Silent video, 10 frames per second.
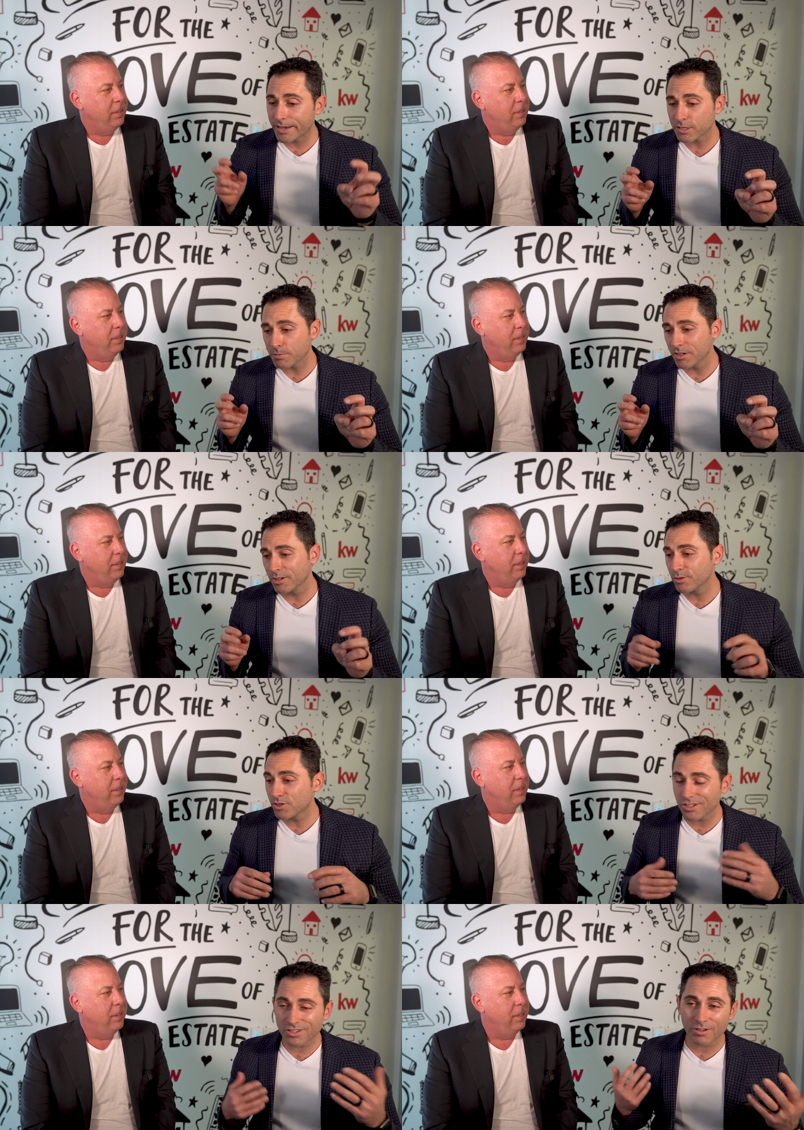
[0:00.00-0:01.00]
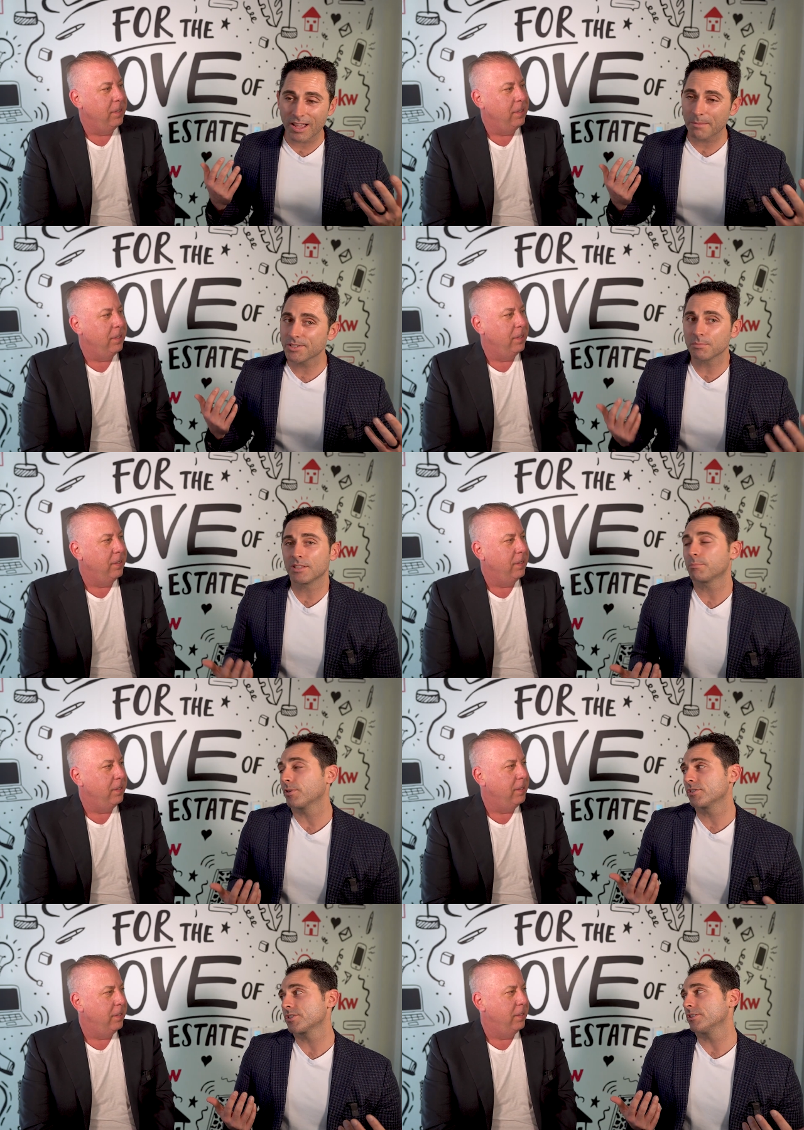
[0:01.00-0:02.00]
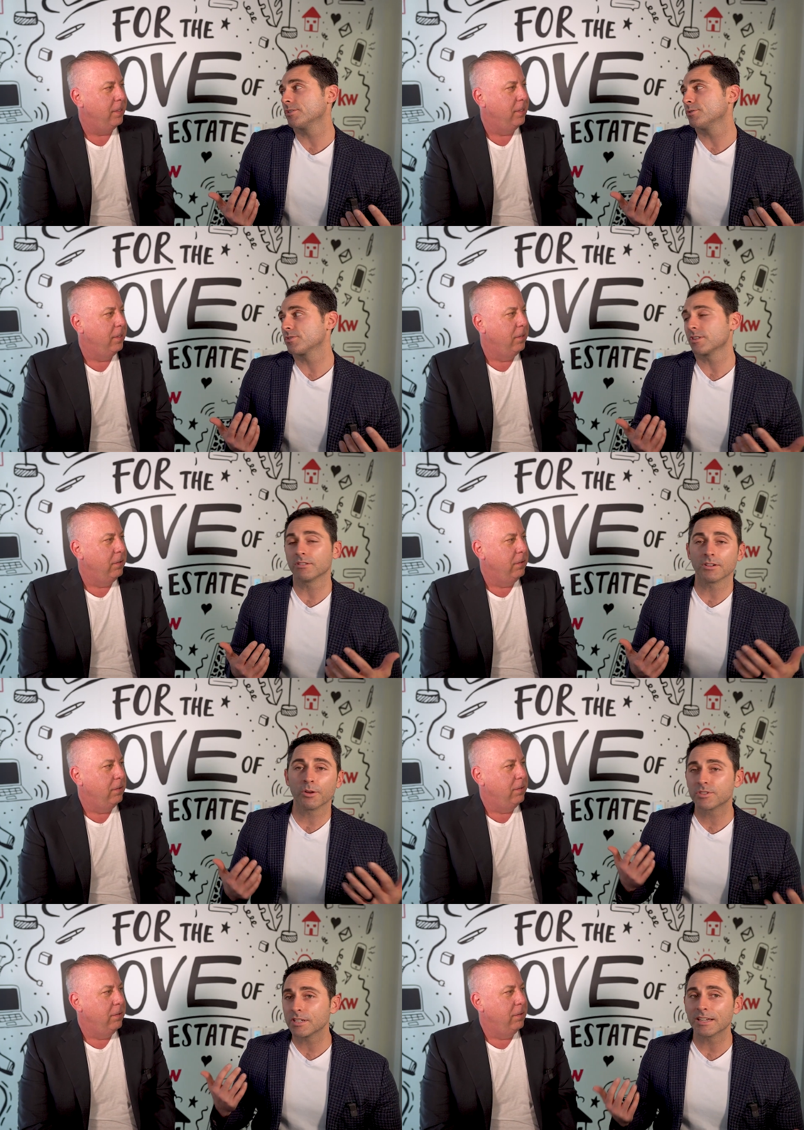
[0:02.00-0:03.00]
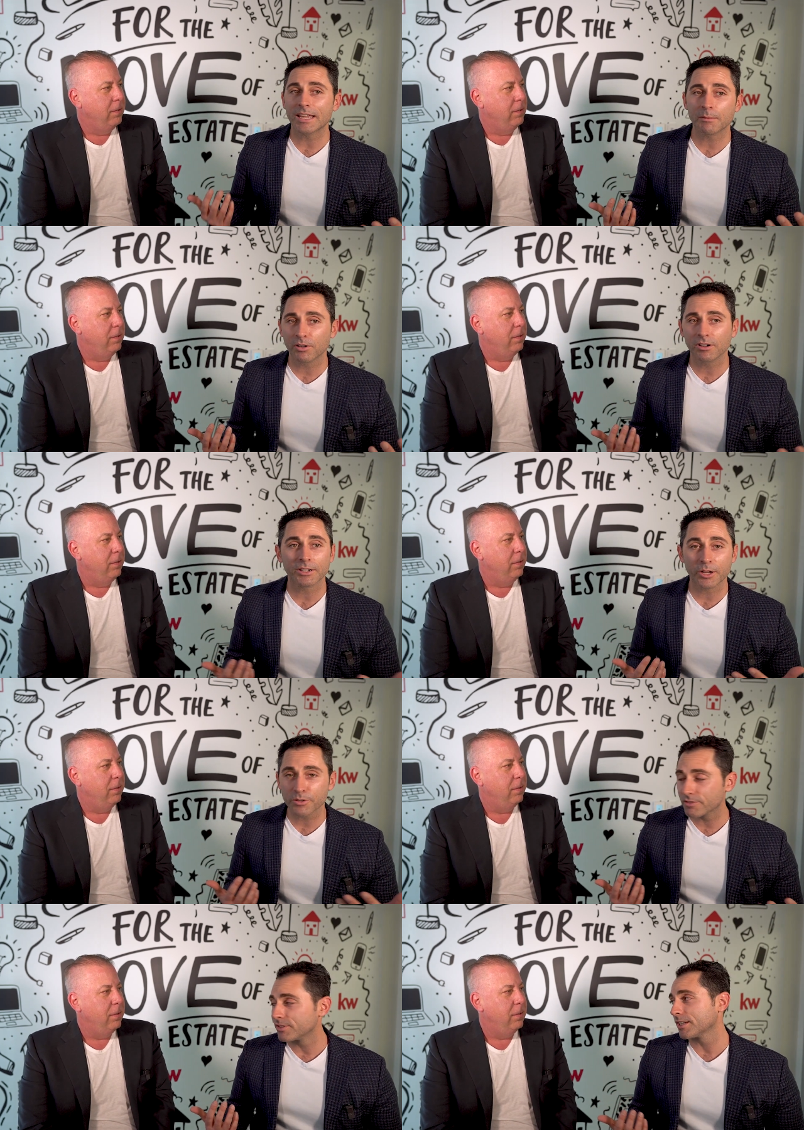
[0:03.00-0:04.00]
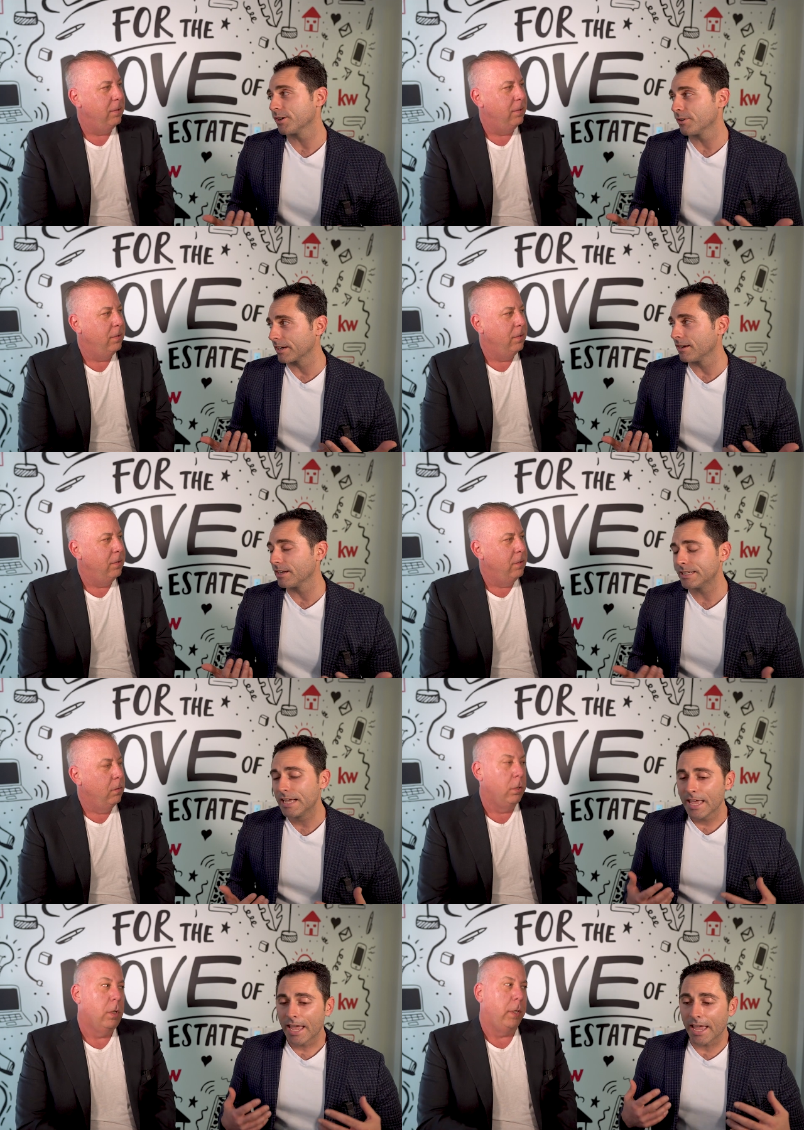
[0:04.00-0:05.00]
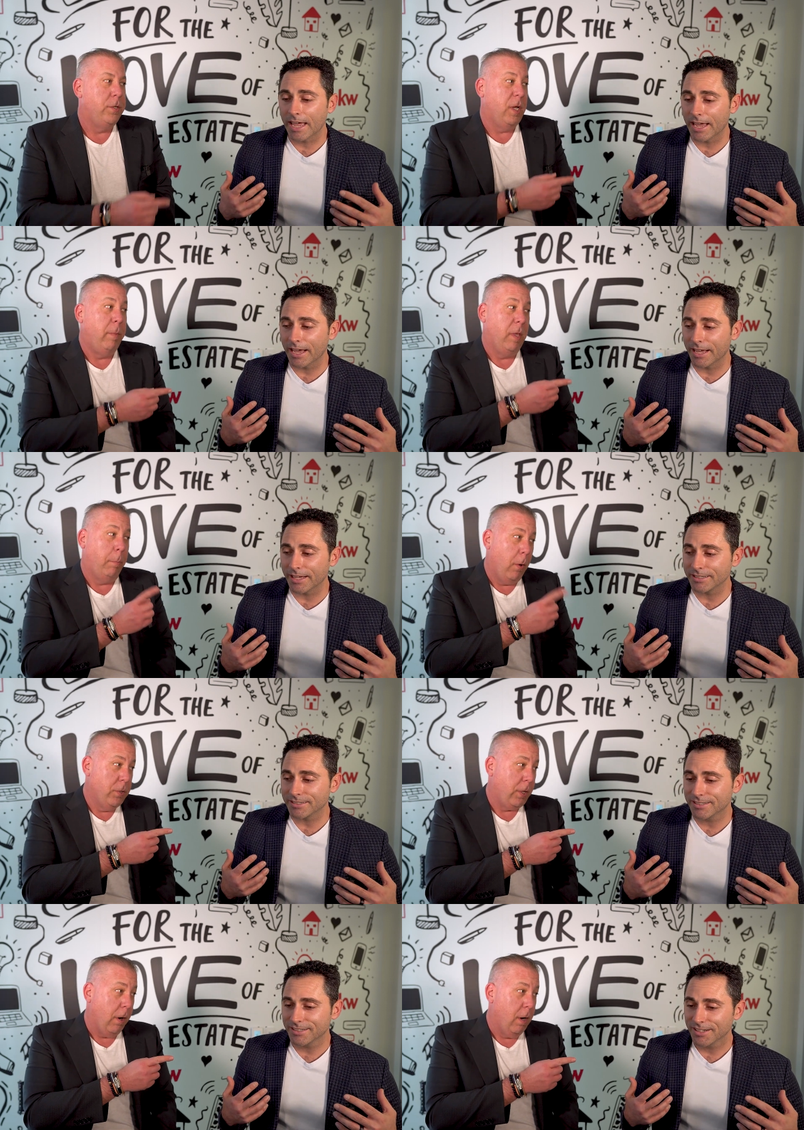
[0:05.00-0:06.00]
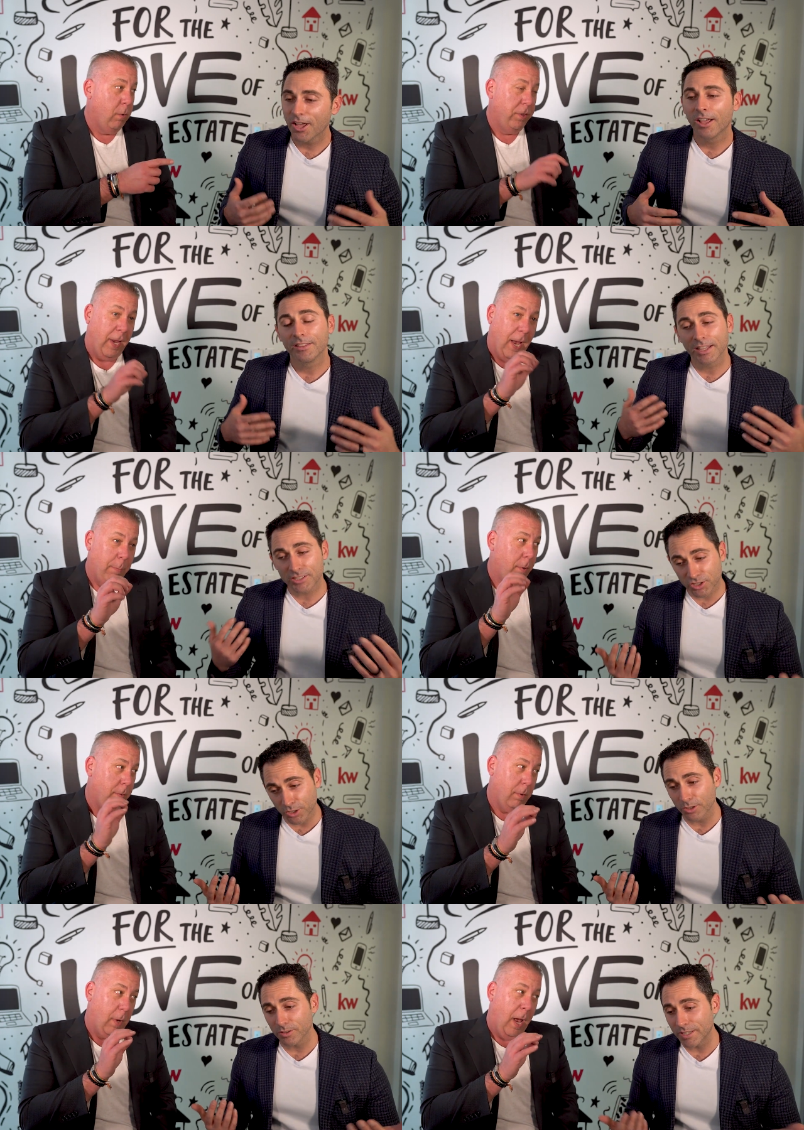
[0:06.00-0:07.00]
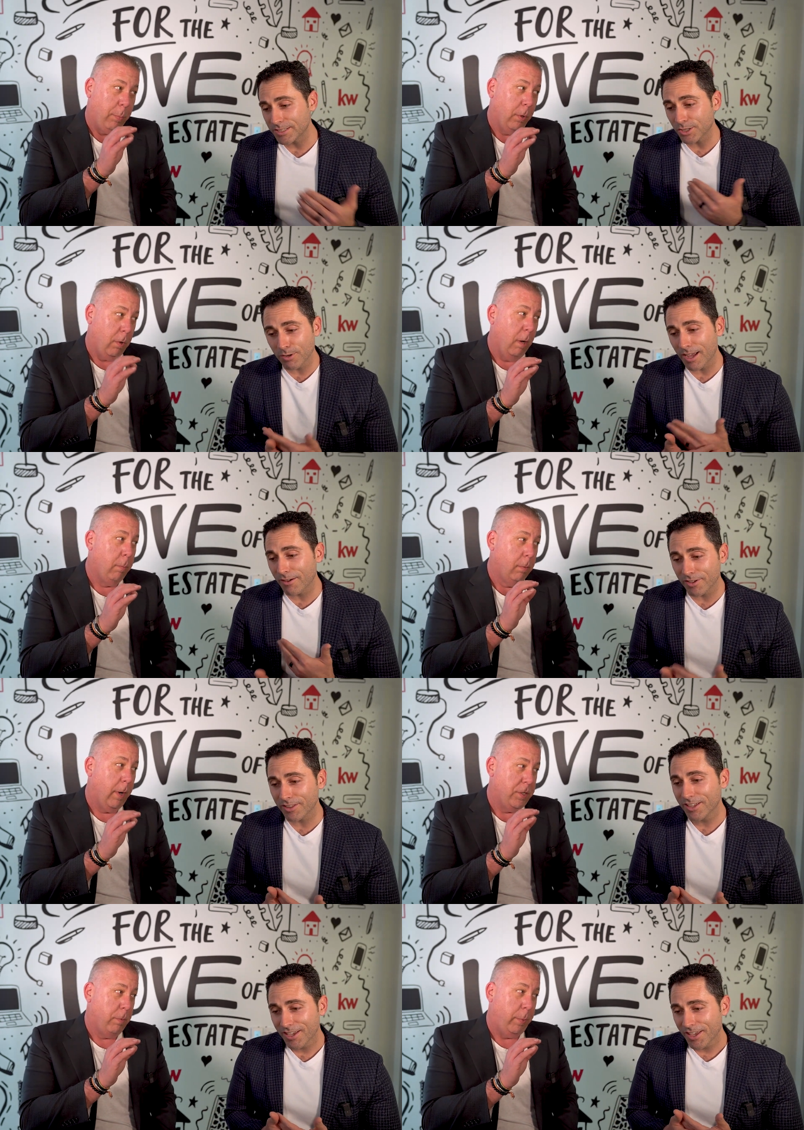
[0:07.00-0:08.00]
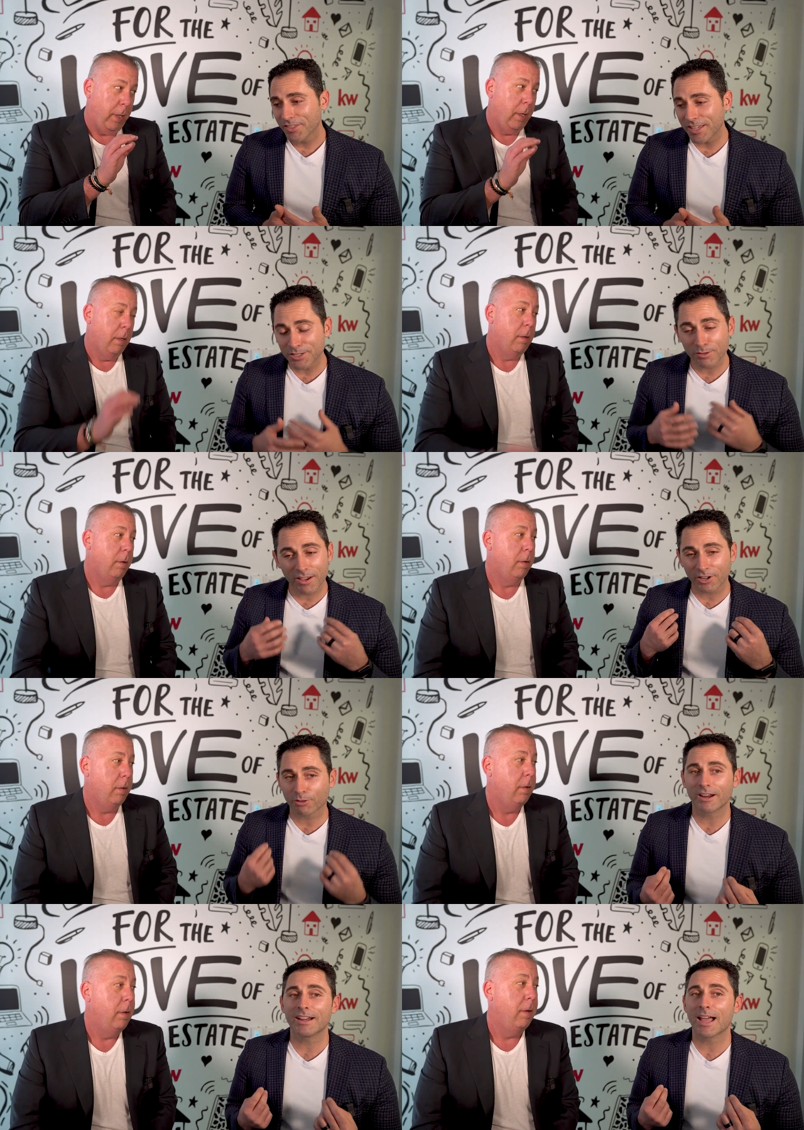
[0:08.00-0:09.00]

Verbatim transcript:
Speaker 1: expert who just so happens to be the person who's the nosy neighbor and knows everything going on.
Speaker 2: Well, no, they send me the postcard
Speaker 1: with the apple crumble recipe. They do have a great